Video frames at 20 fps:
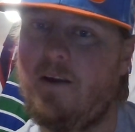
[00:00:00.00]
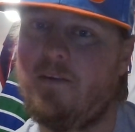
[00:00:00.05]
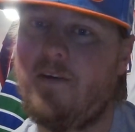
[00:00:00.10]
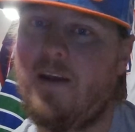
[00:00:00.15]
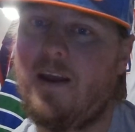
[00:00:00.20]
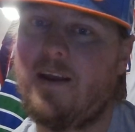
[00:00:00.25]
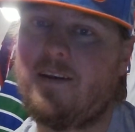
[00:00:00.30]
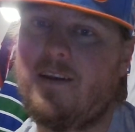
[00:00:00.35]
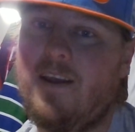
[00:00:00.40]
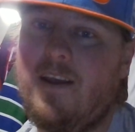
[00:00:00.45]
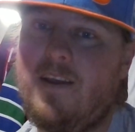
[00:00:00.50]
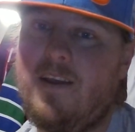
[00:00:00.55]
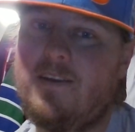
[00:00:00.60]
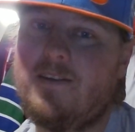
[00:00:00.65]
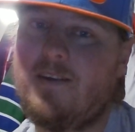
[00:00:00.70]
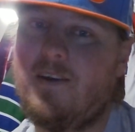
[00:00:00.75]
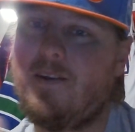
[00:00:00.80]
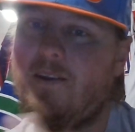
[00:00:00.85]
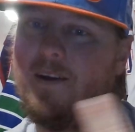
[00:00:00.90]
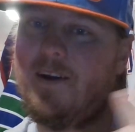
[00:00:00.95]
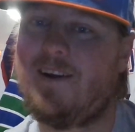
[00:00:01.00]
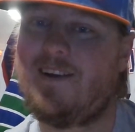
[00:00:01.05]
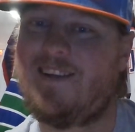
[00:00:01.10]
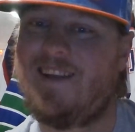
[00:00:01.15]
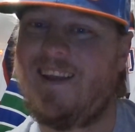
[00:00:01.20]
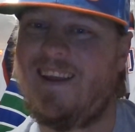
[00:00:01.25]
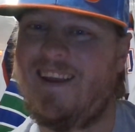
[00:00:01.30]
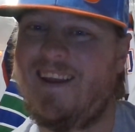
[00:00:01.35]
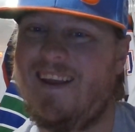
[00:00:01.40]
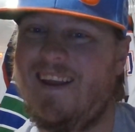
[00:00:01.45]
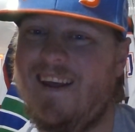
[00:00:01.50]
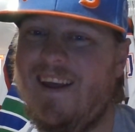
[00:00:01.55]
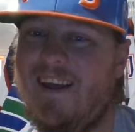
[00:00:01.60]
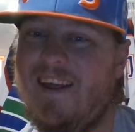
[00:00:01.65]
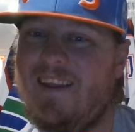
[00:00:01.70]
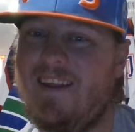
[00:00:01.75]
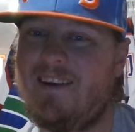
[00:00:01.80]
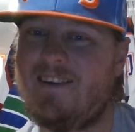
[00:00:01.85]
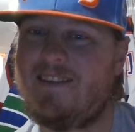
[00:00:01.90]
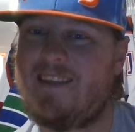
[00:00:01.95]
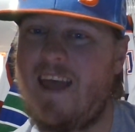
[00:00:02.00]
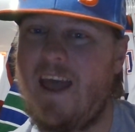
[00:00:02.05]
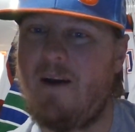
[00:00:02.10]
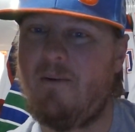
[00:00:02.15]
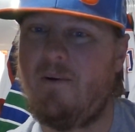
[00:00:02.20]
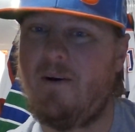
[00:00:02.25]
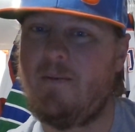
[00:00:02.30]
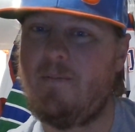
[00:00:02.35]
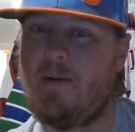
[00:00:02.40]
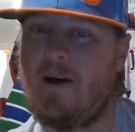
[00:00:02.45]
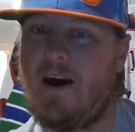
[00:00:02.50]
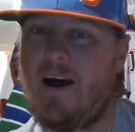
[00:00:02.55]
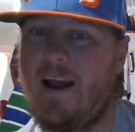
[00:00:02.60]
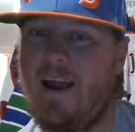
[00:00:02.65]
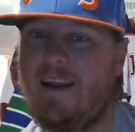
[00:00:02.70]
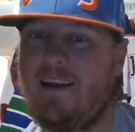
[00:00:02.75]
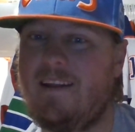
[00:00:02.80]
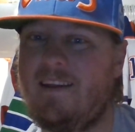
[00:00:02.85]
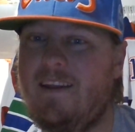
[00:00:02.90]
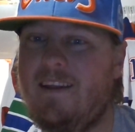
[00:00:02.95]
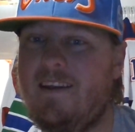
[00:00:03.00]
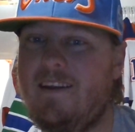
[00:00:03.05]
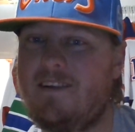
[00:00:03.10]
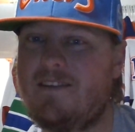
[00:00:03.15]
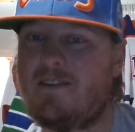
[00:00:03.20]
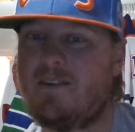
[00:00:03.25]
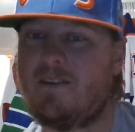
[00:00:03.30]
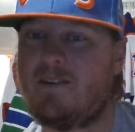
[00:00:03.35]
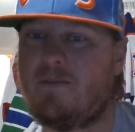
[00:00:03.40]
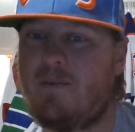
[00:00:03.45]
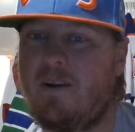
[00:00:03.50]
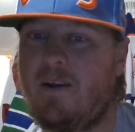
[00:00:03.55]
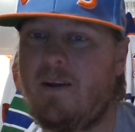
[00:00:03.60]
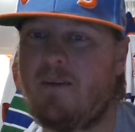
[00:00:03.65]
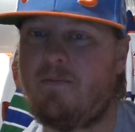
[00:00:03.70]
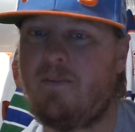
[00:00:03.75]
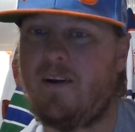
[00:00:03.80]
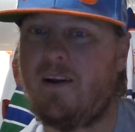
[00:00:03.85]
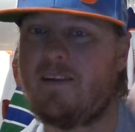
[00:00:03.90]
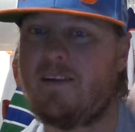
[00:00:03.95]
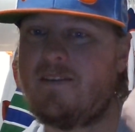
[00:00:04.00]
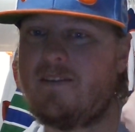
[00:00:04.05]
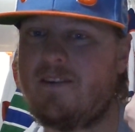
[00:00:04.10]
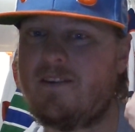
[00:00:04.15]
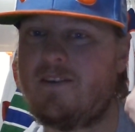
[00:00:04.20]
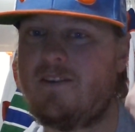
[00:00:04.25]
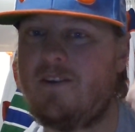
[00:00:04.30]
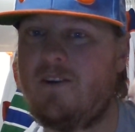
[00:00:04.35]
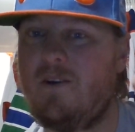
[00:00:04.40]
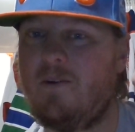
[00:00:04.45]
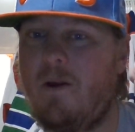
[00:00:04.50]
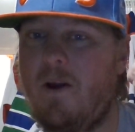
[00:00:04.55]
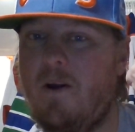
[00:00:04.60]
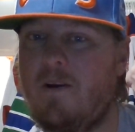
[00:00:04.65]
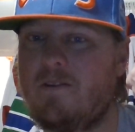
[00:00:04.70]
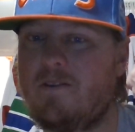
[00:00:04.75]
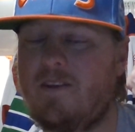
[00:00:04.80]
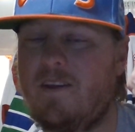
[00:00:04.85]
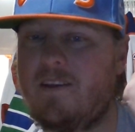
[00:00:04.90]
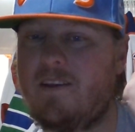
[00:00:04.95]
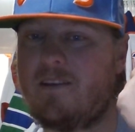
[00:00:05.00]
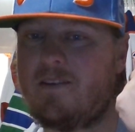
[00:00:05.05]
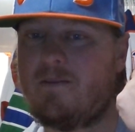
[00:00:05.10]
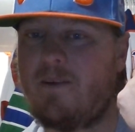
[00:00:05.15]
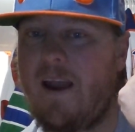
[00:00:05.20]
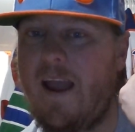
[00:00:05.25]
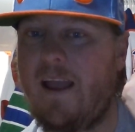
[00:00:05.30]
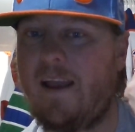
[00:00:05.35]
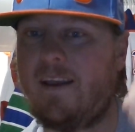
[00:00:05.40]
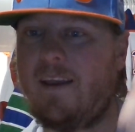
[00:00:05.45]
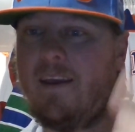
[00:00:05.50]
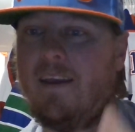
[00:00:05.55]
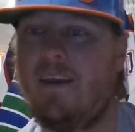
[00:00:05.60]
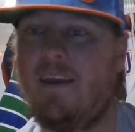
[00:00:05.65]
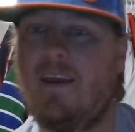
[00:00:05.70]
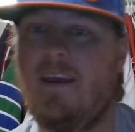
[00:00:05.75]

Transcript: effect. So there's that one behind, and then there's this one up front. So there's two rows to this rack.